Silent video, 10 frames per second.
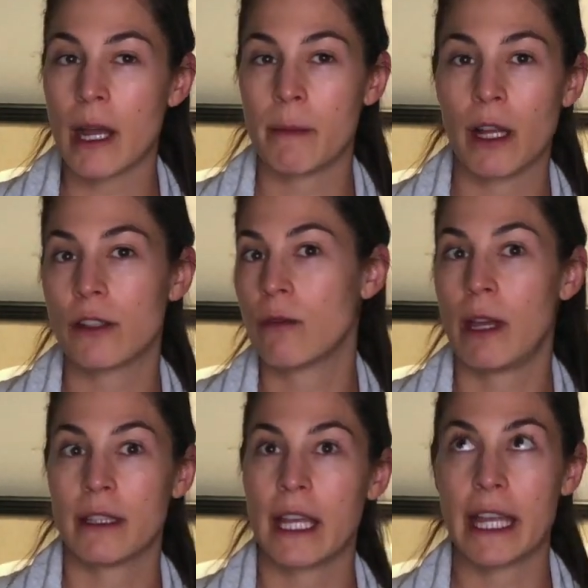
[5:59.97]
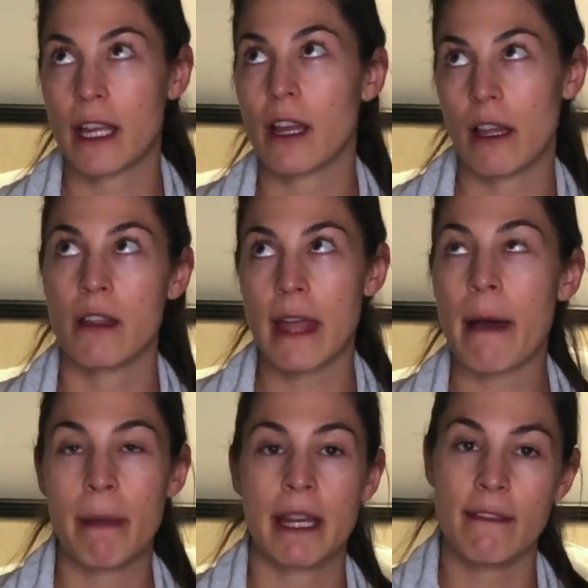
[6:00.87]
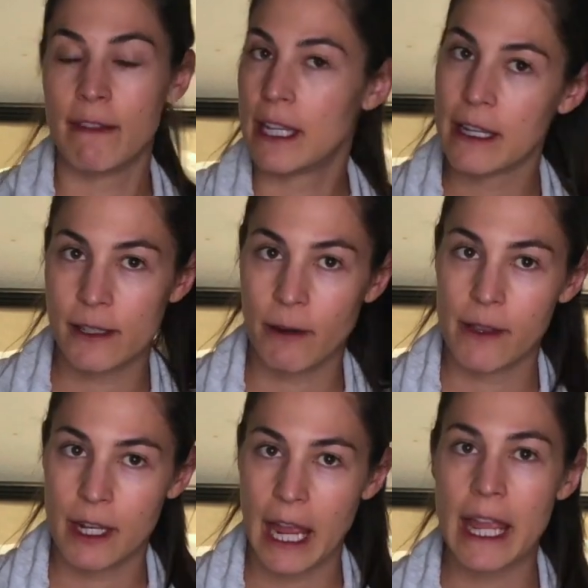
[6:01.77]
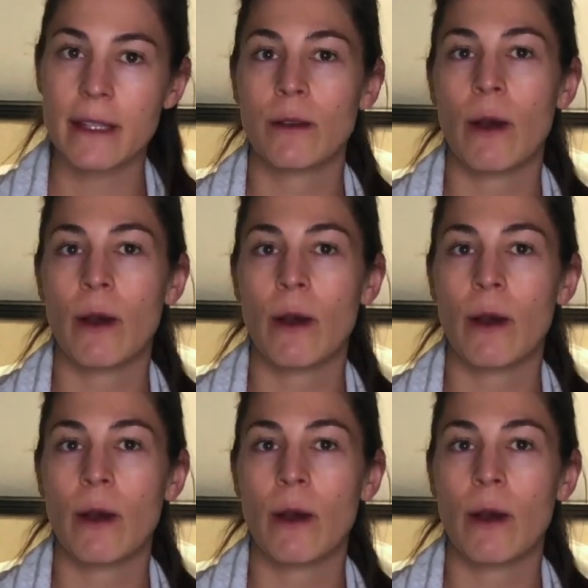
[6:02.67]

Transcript: I'm not doing like that many feedings during the night, so